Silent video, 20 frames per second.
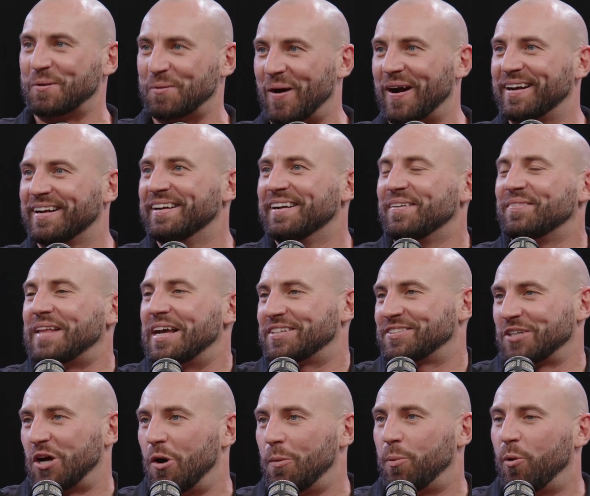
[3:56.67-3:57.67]
right? It's a no-brainer. That's
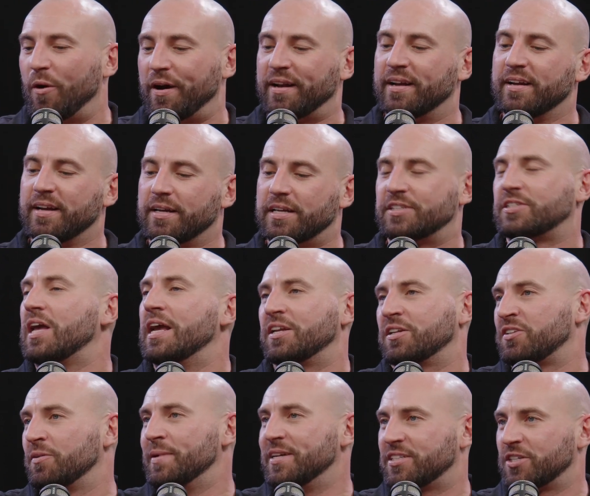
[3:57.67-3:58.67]
the whole point.
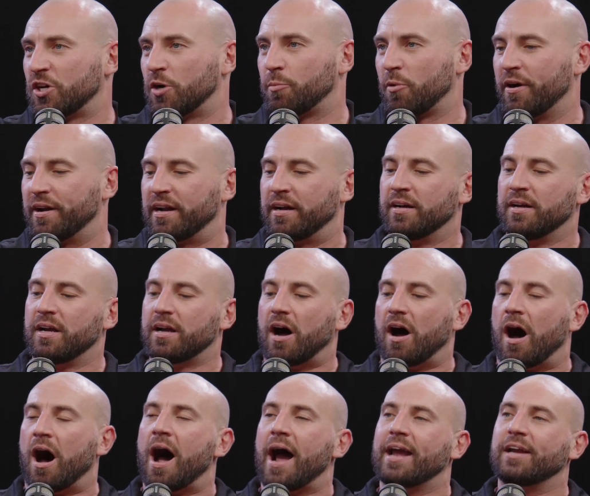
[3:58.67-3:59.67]
To me, it's a no-brainer.
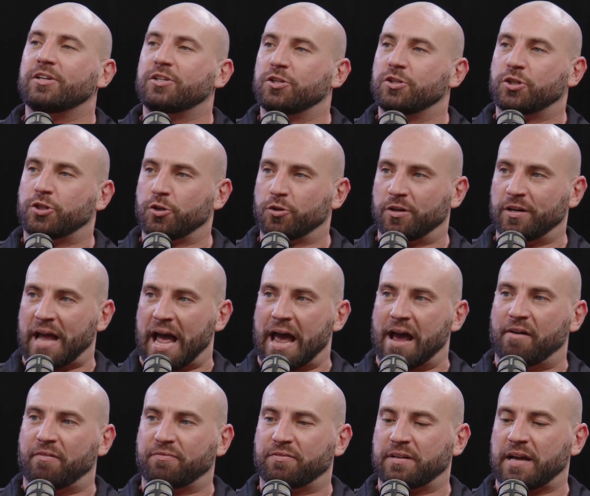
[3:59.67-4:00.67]
Right. I shouldn't
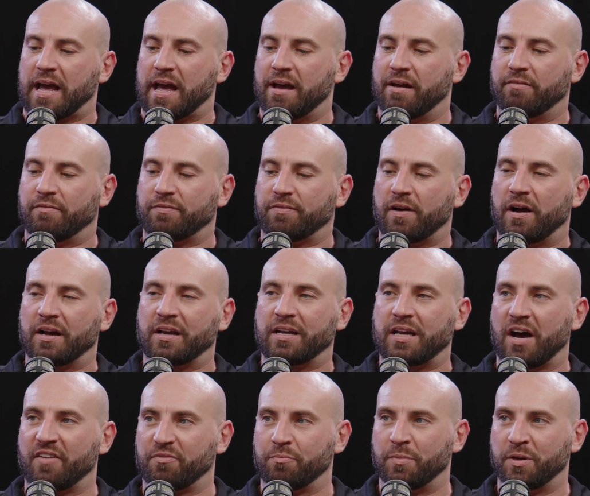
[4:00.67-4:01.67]
have to have a
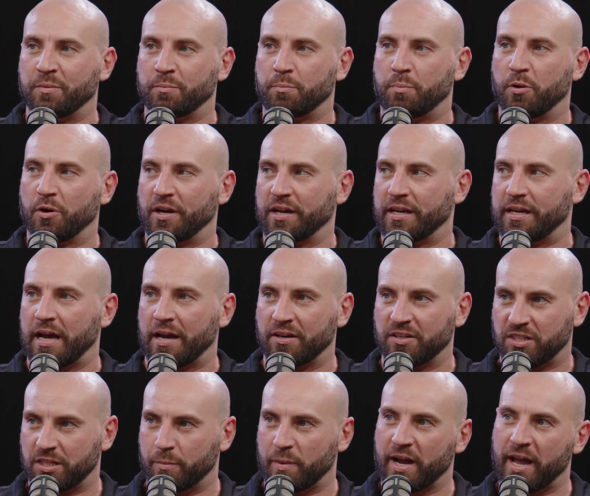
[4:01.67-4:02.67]
government put a
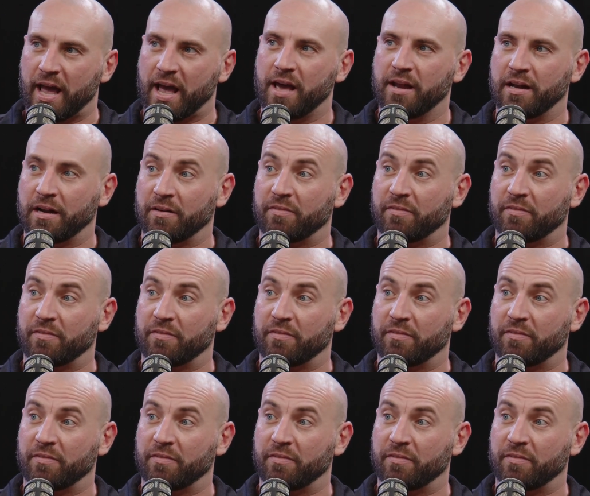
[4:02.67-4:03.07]
gun to my head